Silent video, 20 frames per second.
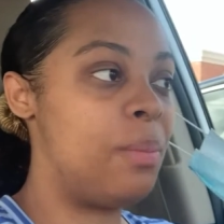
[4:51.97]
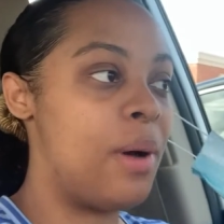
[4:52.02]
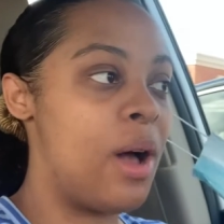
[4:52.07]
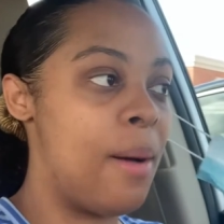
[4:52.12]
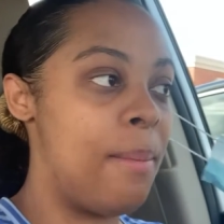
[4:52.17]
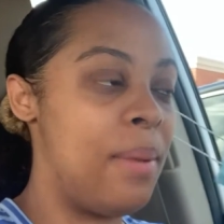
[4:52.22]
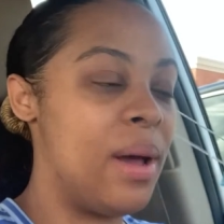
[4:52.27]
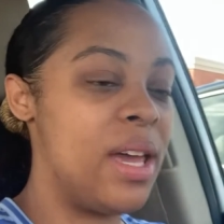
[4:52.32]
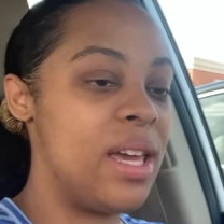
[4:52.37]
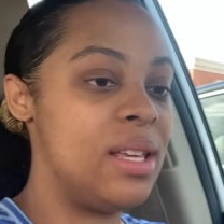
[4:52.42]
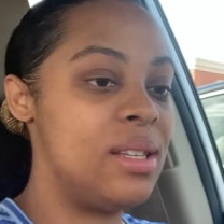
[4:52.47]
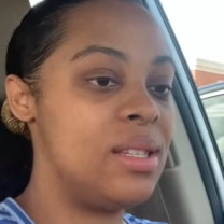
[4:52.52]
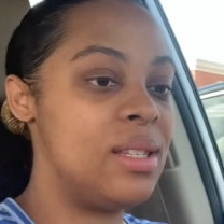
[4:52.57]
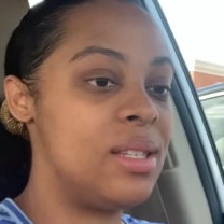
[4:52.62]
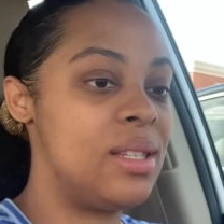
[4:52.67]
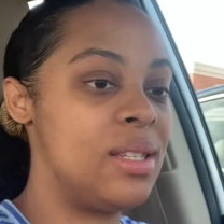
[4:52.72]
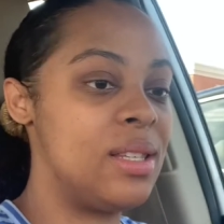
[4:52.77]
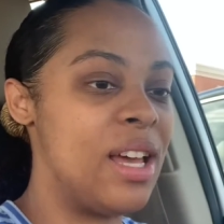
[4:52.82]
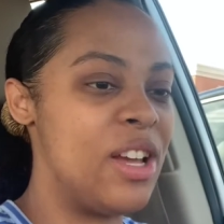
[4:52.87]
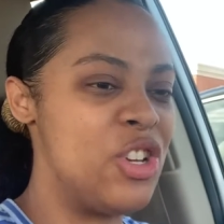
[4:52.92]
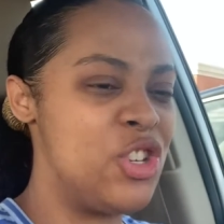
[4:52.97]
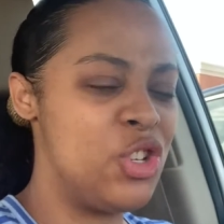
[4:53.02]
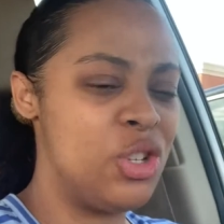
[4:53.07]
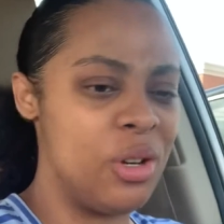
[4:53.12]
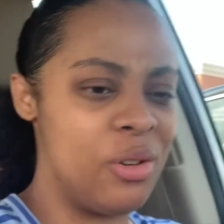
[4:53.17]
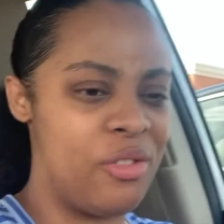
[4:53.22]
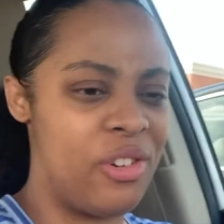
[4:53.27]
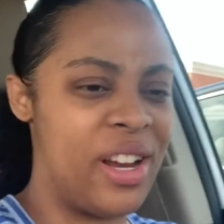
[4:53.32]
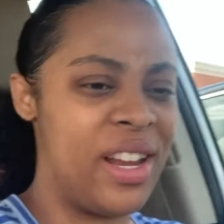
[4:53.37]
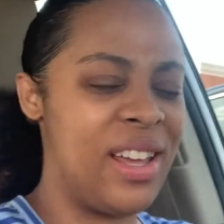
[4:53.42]
to Popeye's. I
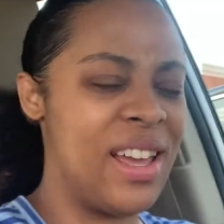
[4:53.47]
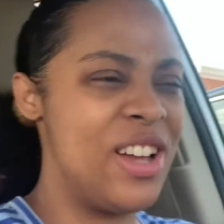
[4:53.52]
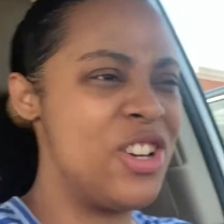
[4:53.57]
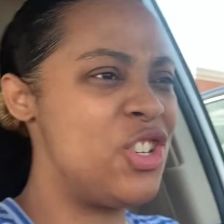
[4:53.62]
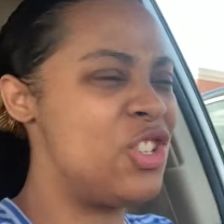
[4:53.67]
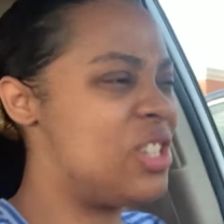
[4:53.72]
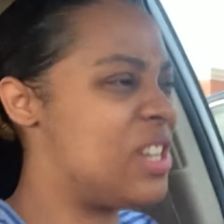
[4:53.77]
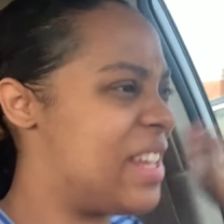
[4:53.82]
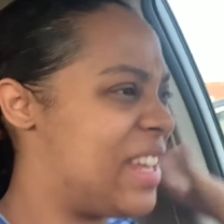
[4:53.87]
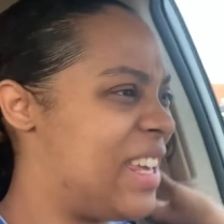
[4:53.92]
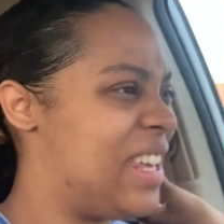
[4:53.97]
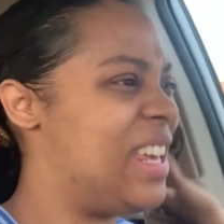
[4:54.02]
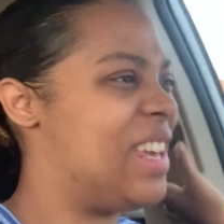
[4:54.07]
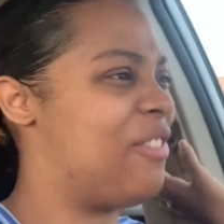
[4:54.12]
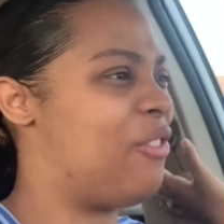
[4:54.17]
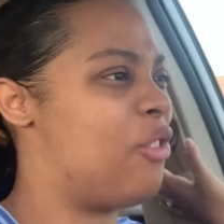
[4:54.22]
shouldn't, right? I should like eat